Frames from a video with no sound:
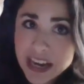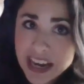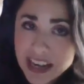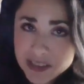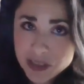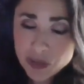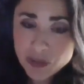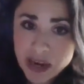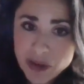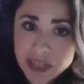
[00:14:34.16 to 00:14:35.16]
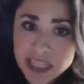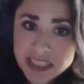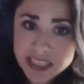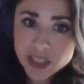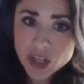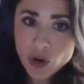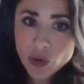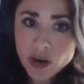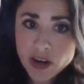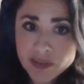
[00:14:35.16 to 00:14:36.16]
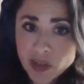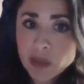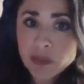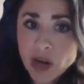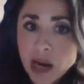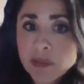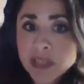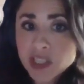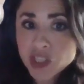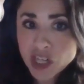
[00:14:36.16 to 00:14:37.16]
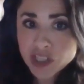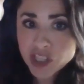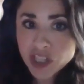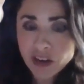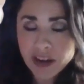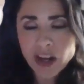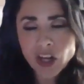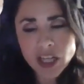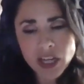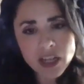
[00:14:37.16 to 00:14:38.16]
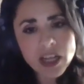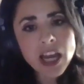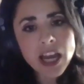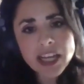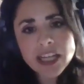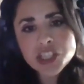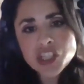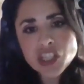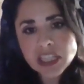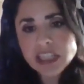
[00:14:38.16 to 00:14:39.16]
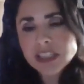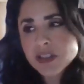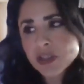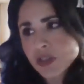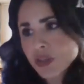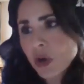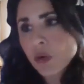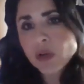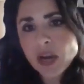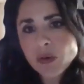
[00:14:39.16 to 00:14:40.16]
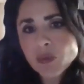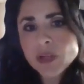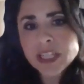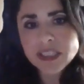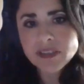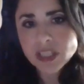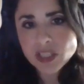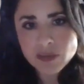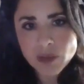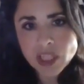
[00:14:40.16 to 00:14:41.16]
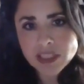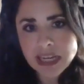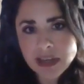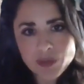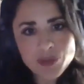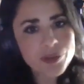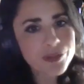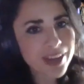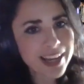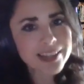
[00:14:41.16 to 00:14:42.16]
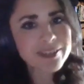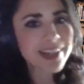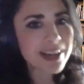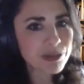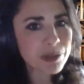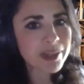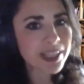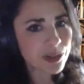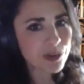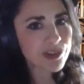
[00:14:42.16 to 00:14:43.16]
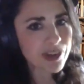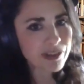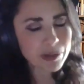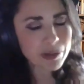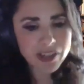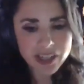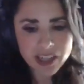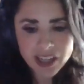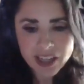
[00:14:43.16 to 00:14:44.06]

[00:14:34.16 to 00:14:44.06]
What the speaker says: asked around. I did know a very prominent judge in our area, and I should let listeners know we live in a small town, so it's kind of everybody knows everybody.